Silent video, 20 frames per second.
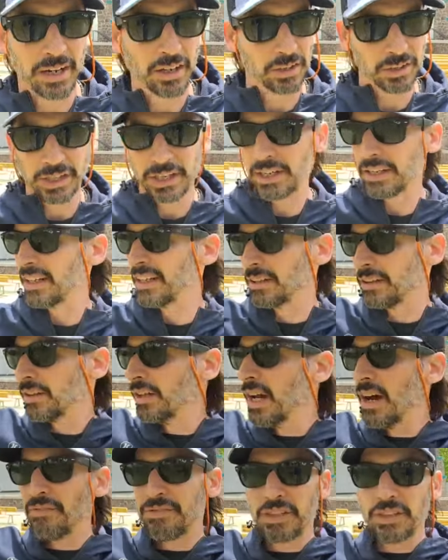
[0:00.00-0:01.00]
arrogant
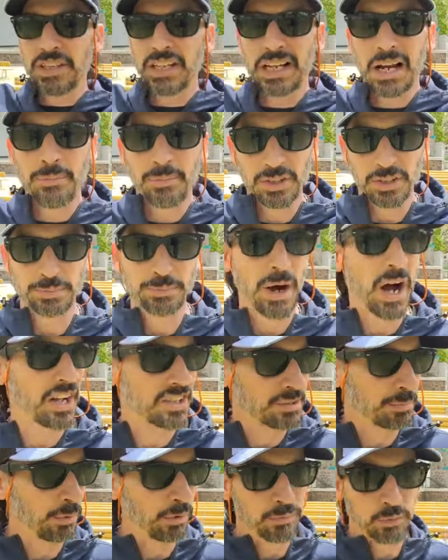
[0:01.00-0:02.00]
enough to think I'm
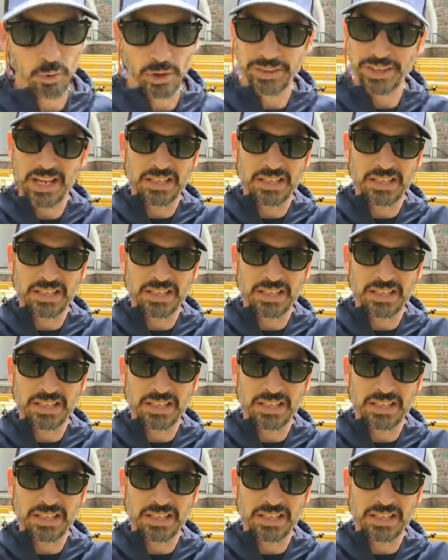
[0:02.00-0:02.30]
responsible for it.